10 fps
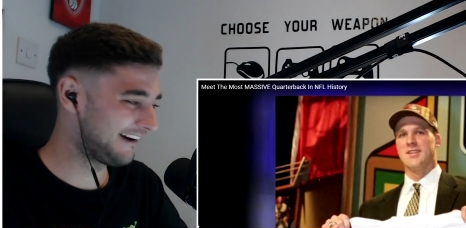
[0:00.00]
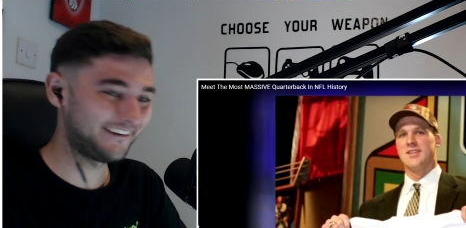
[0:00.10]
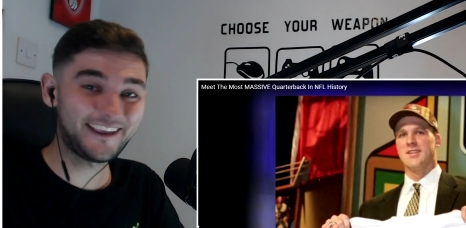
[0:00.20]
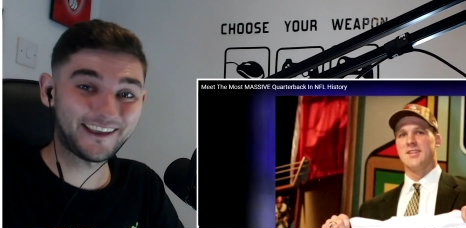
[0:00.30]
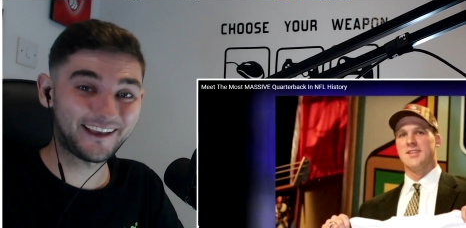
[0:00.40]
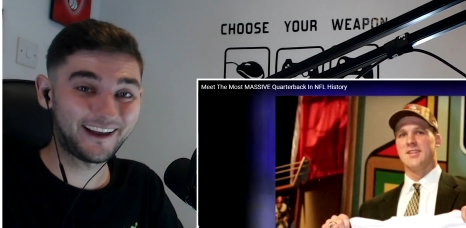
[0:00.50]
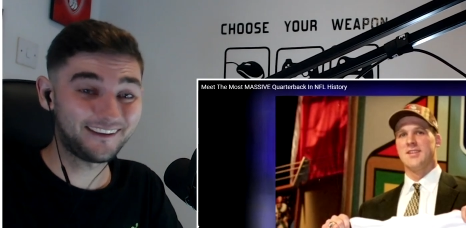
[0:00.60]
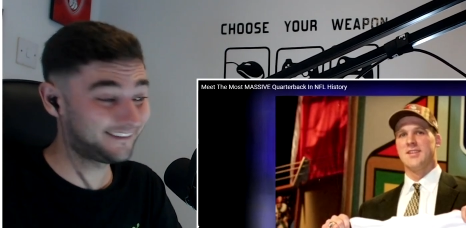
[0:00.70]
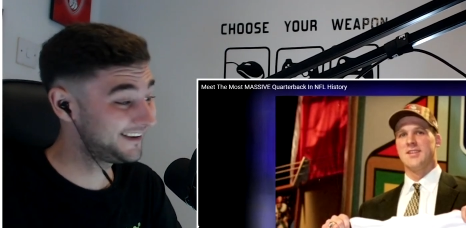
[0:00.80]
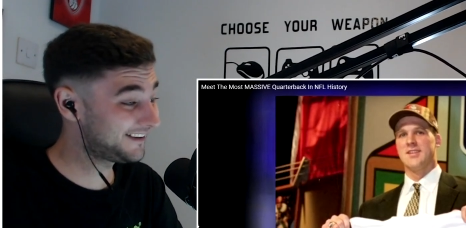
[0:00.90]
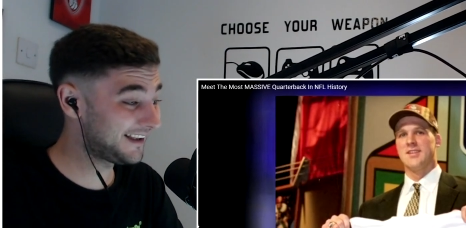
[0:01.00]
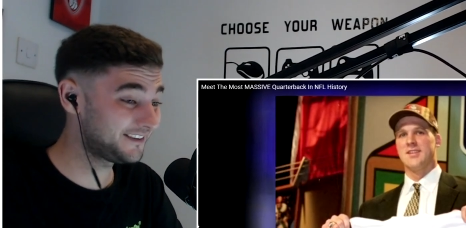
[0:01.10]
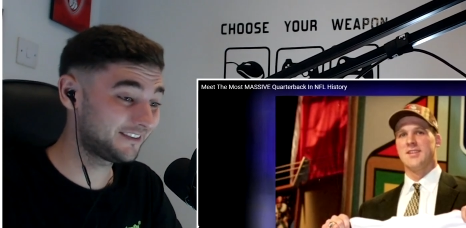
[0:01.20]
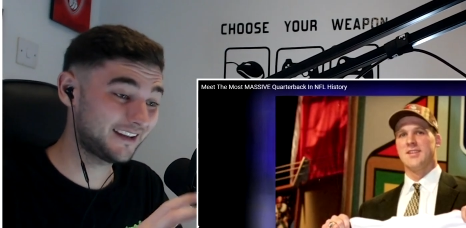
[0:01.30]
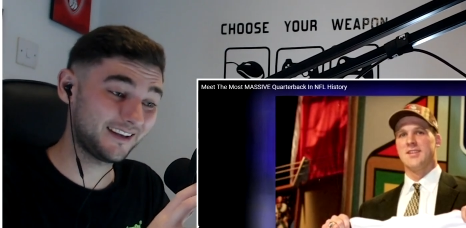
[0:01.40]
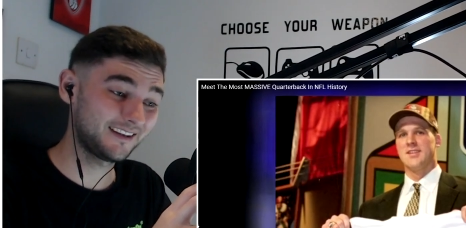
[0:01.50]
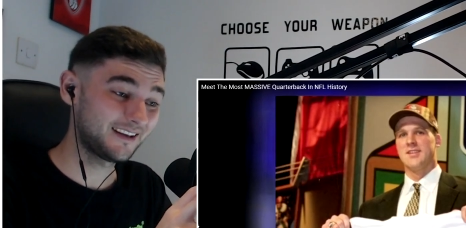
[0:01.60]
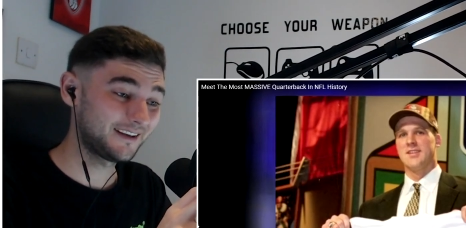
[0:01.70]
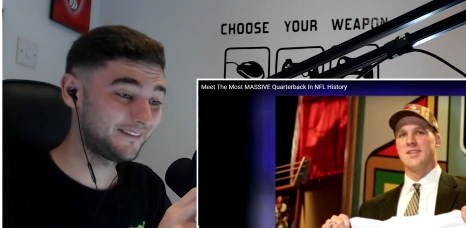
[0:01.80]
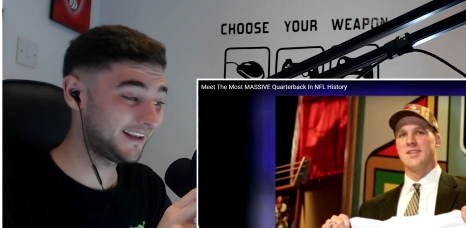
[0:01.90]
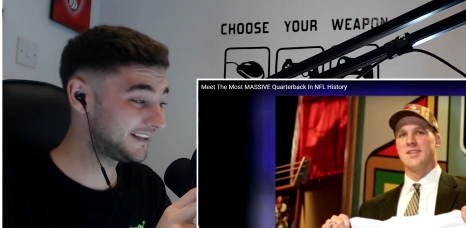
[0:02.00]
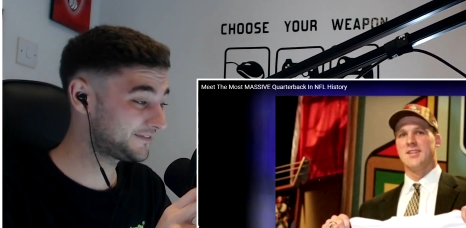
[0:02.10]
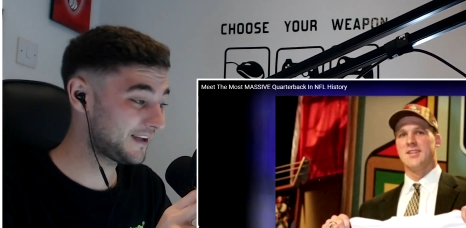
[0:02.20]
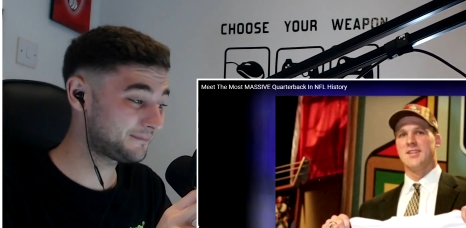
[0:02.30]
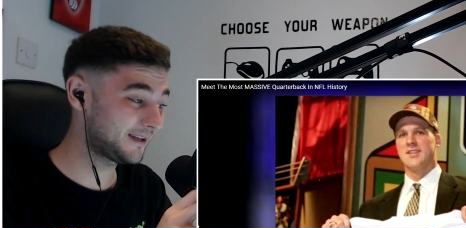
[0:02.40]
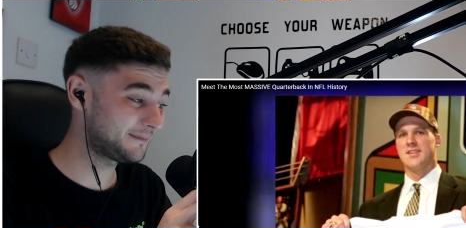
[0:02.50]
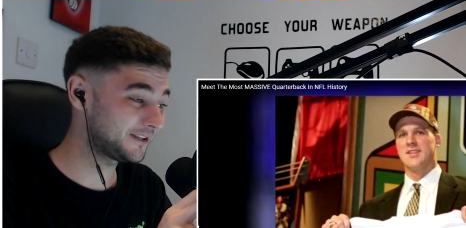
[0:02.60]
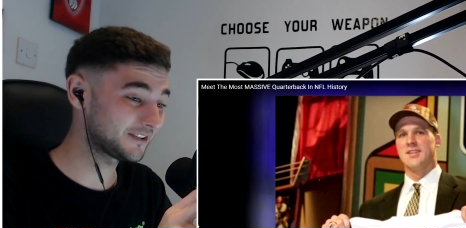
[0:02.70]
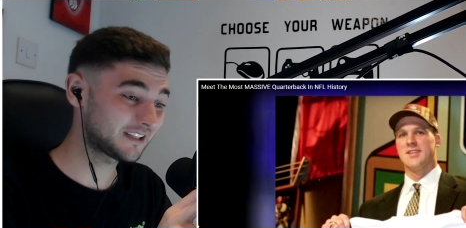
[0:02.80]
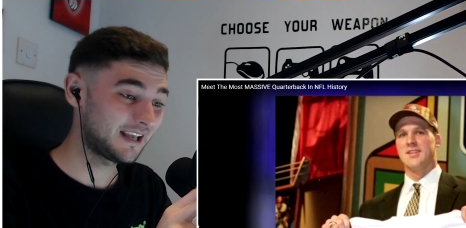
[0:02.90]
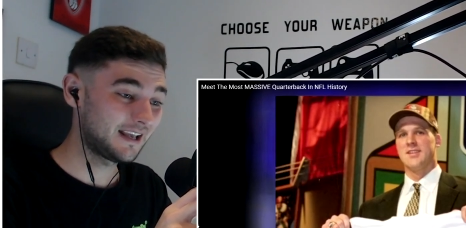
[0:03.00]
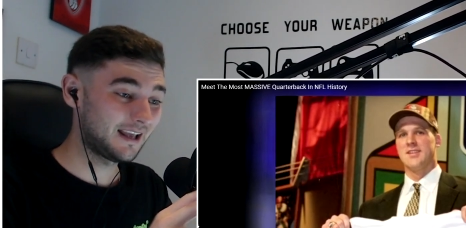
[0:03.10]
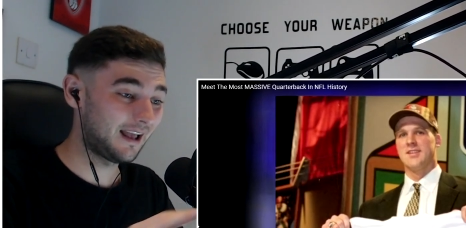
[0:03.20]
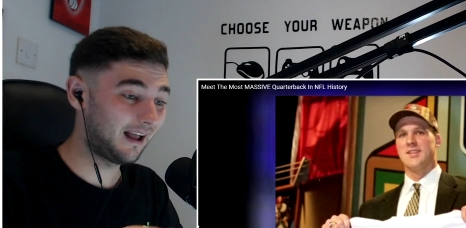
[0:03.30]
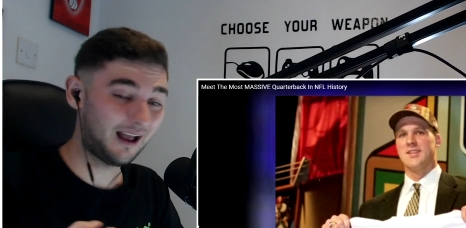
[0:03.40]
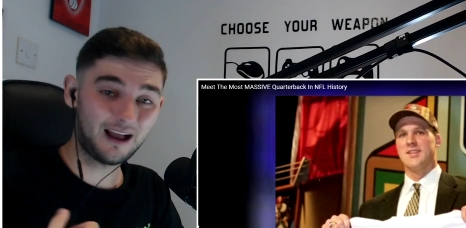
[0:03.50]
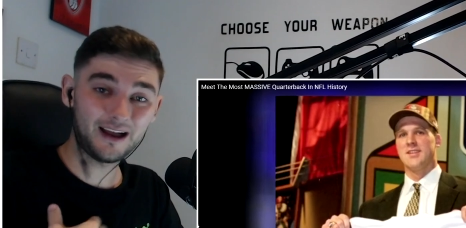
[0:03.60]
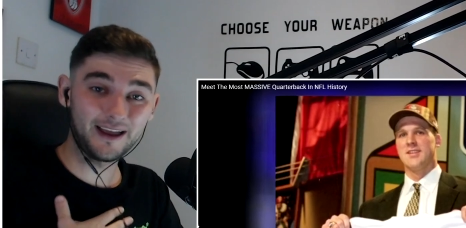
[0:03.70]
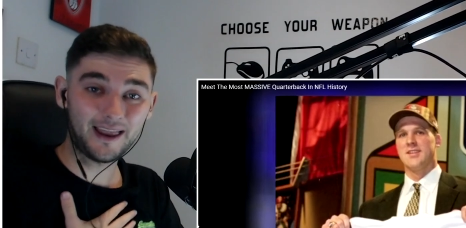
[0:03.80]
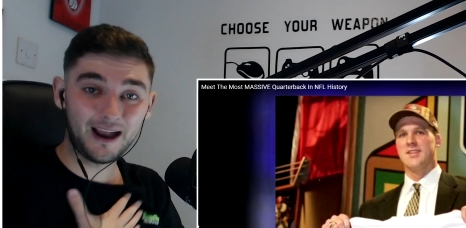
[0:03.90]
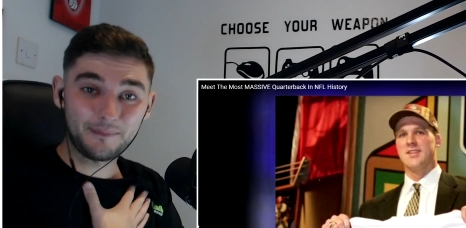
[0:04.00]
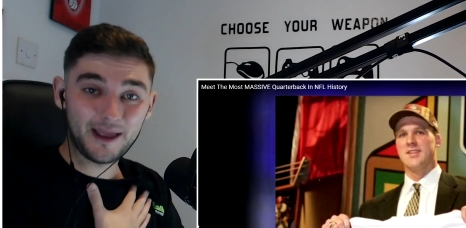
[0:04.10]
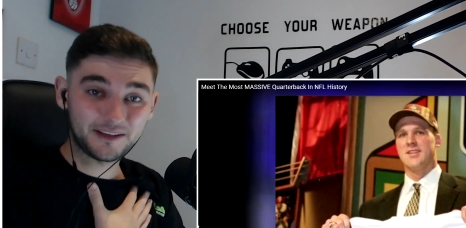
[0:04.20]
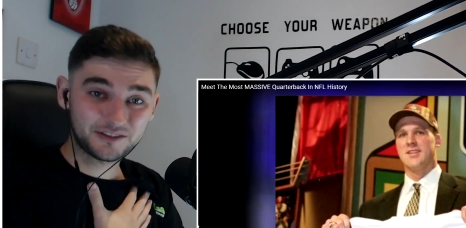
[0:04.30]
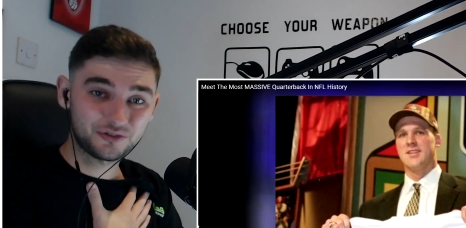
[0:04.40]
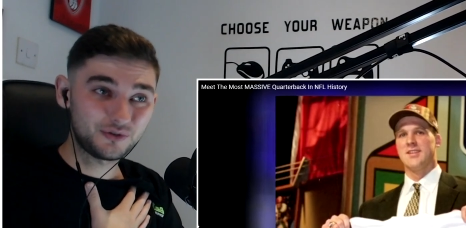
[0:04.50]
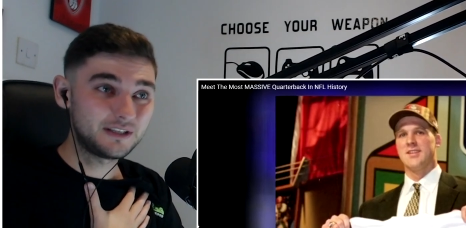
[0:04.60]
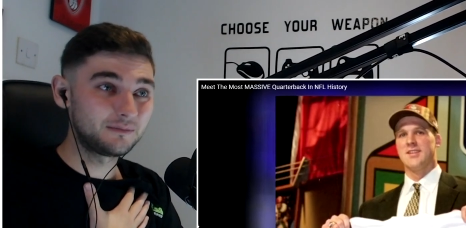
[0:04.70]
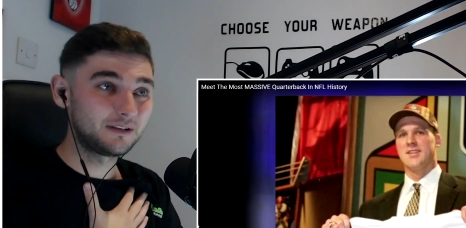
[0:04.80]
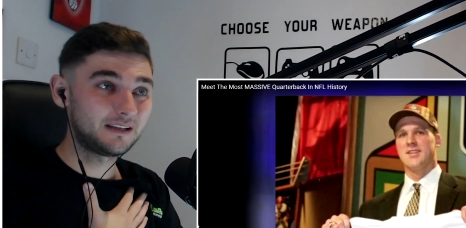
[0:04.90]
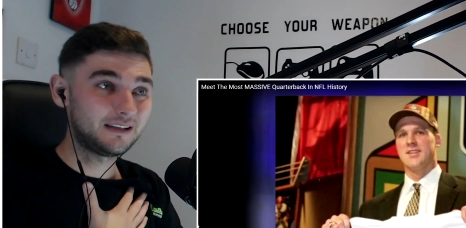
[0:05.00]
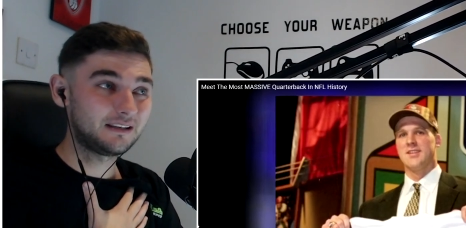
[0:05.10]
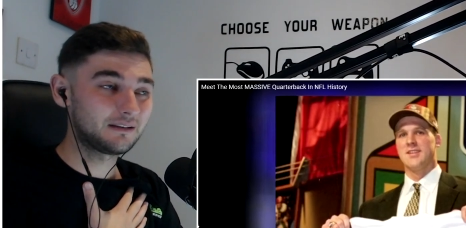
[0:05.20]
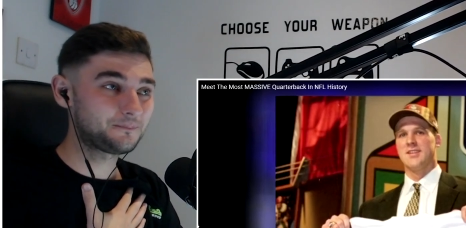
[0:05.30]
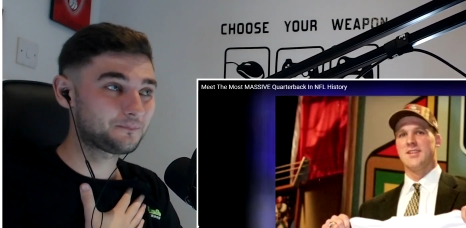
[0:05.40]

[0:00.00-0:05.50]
Speaker 1: I rate it. End of the day, mate, it's fair play because I am extremely